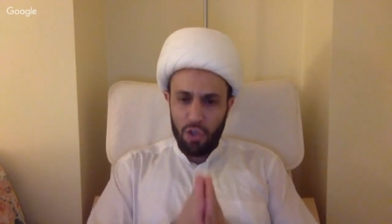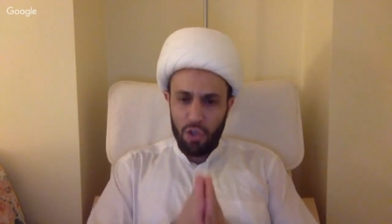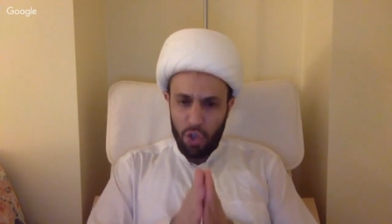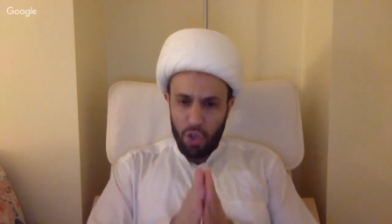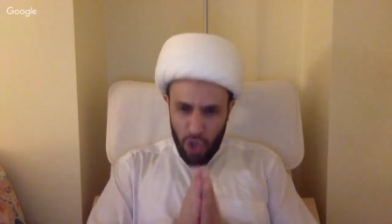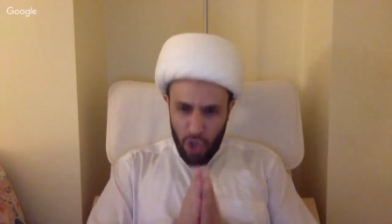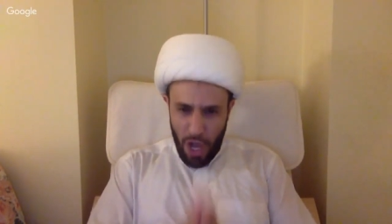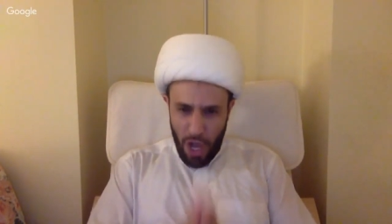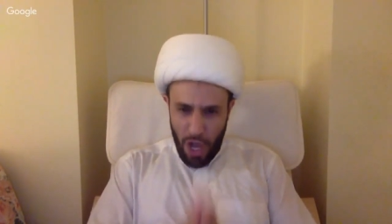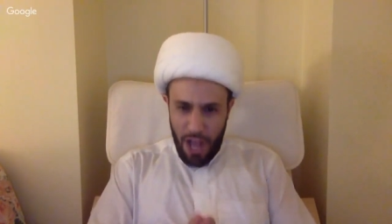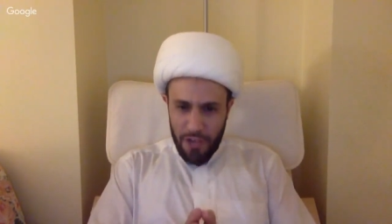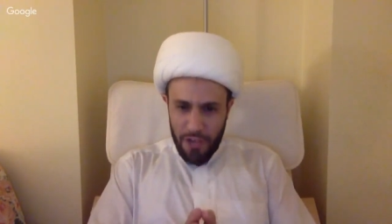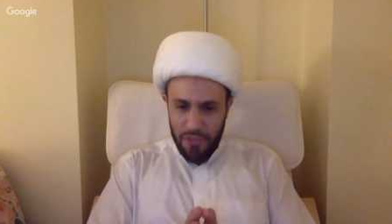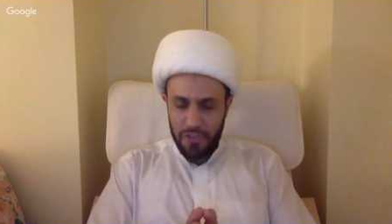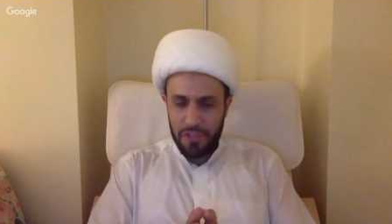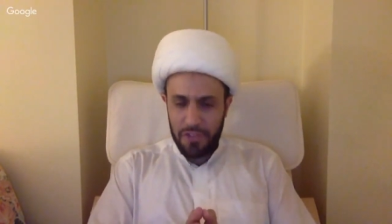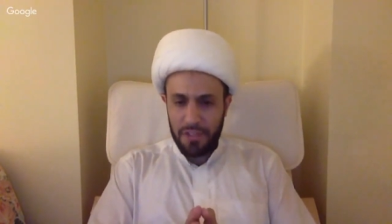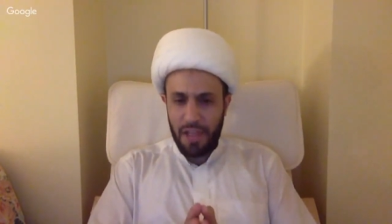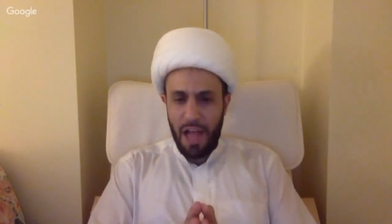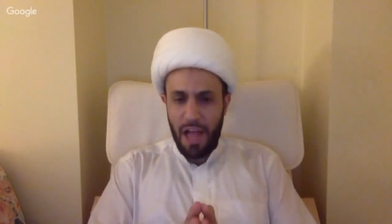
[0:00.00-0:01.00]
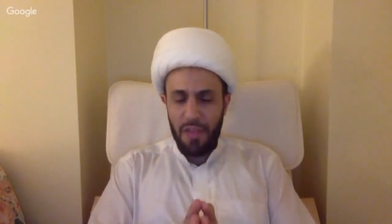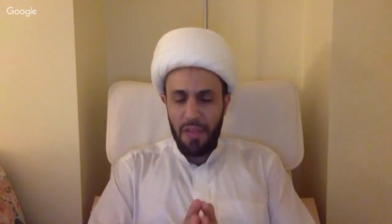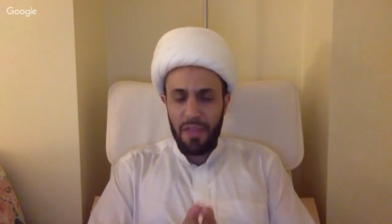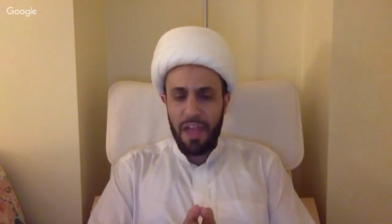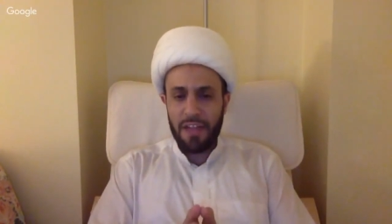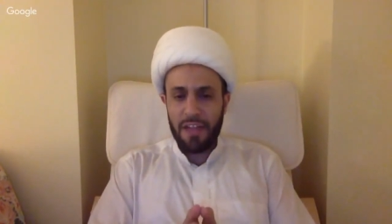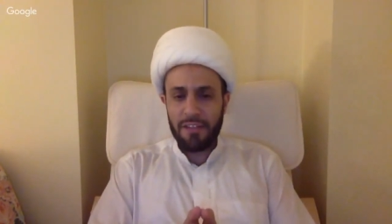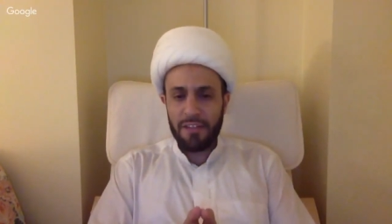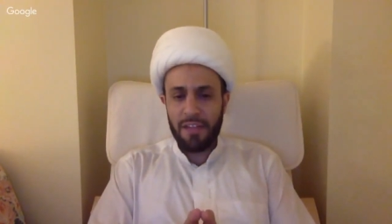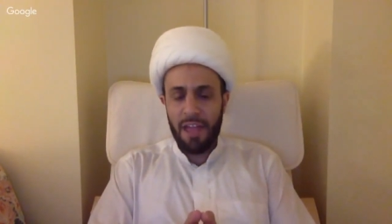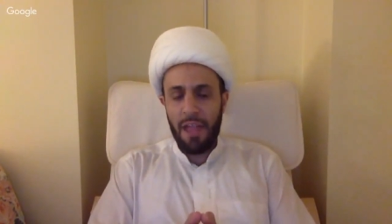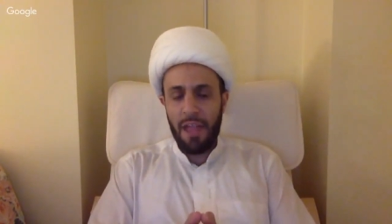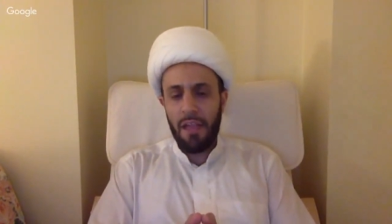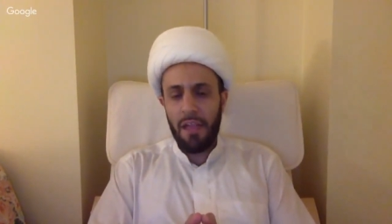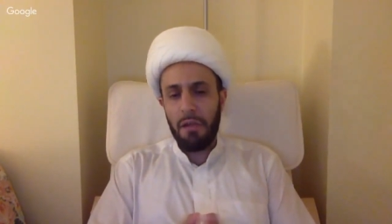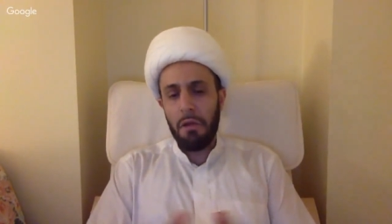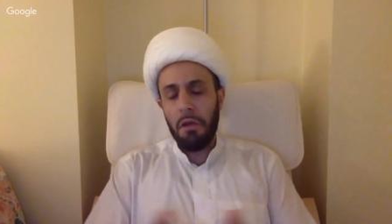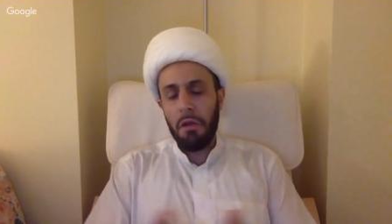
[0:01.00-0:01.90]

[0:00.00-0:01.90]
just on that day,